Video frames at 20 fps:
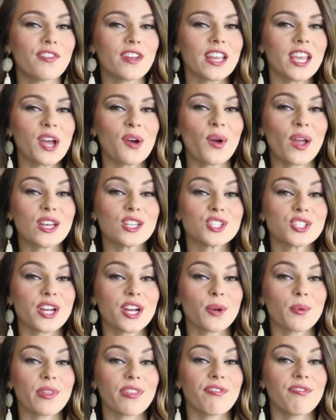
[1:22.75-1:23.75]
video and share
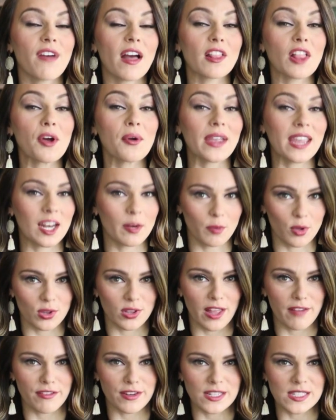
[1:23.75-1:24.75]
it with fellow animal
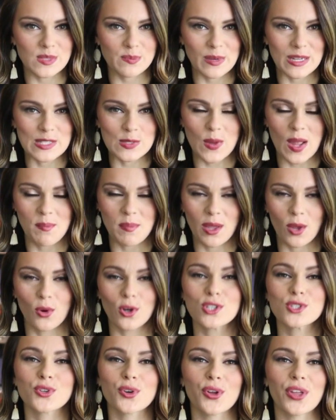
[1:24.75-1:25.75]
lovers by swiping or
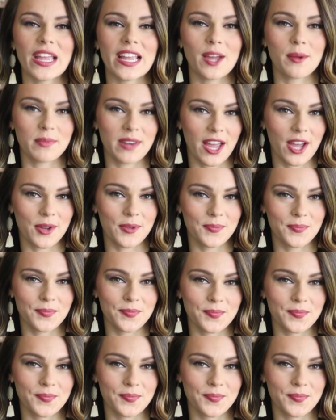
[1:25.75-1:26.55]
scrolling up now.